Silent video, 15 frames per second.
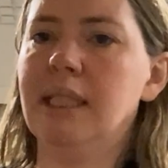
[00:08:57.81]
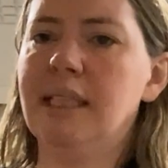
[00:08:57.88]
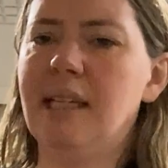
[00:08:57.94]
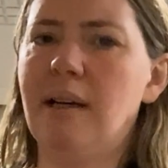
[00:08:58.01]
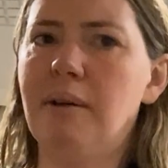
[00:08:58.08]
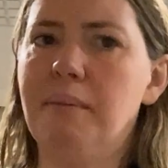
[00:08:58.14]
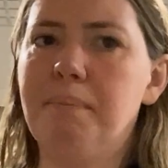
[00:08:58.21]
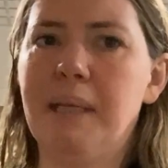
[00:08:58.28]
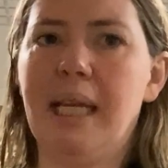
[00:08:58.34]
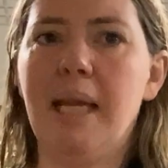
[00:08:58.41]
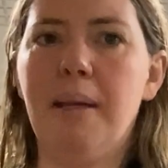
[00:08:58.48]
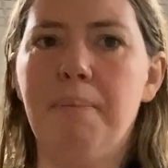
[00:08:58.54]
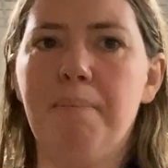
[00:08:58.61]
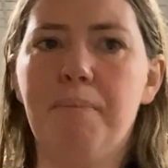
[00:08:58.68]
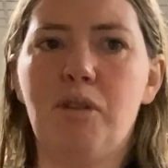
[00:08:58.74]
and that
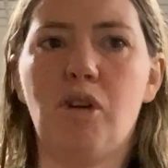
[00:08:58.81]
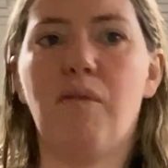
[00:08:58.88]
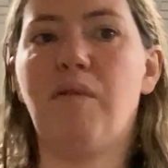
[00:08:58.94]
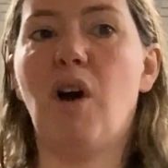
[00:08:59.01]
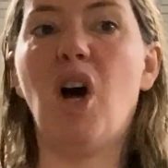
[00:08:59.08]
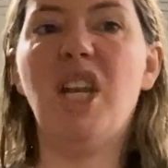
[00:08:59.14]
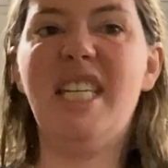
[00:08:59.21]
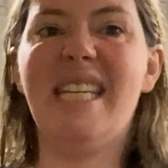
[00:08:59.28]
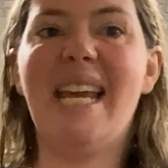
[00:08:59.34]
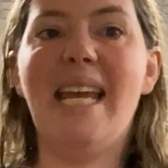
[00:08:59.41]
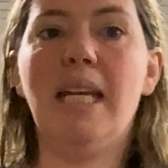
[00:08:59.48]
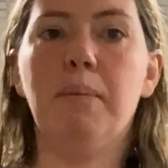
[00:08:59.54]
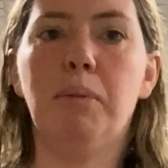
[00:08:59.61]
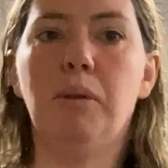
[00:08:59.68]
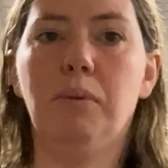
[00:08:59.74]
became sort of
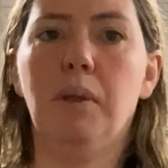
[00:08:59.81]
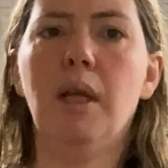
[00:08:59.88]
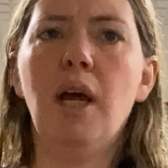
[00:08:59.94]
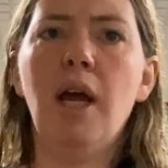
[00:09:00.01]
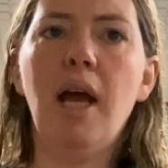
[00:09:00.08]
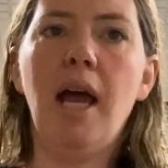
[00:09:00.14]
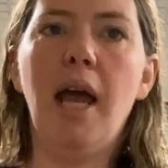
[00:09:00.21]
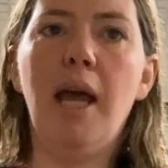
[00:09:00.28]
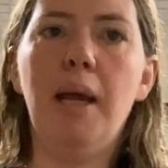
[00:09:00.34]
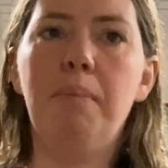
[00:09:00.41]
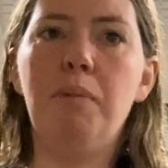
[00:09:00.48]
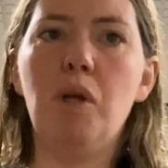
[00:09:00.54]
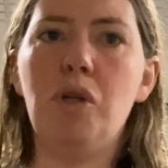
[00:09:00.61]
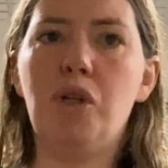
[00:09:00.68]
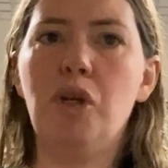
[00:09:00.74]
untenable
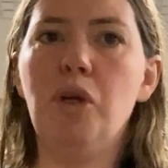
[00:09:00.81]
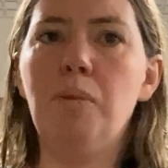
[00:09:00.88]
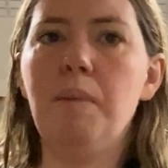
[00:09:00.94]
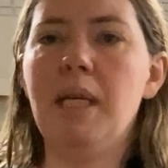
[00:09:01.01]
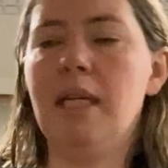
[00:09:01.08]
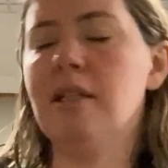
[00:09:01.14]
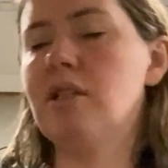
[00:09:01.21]
to me.